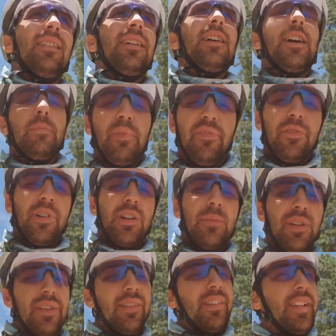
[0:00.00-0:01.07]
climb before
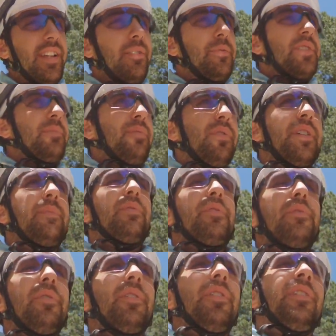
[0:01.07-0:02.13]
coming into Lincoln was pretty
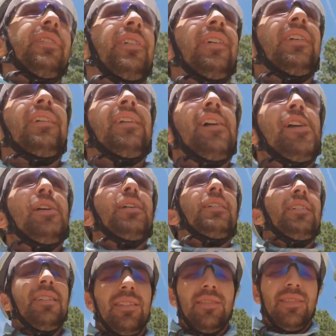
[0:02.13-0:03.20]
brutal.
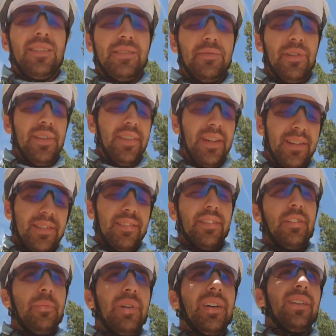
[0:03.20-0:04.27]
This one I think is a
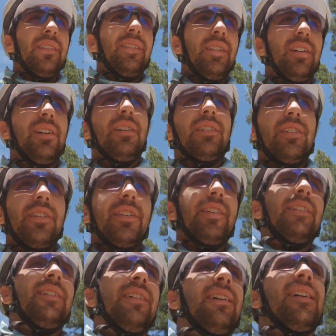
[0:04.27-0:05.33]
little bit
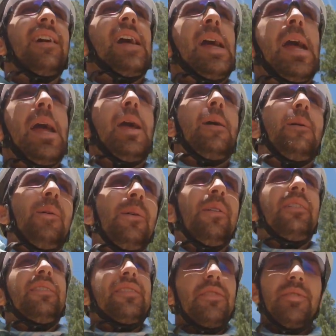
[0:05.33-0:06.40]
longer,
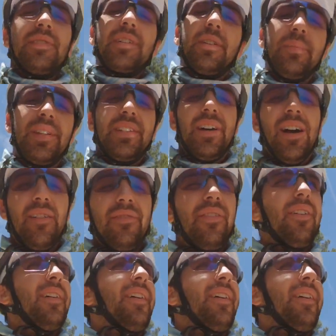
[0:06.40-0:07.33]
so it's going to be tough.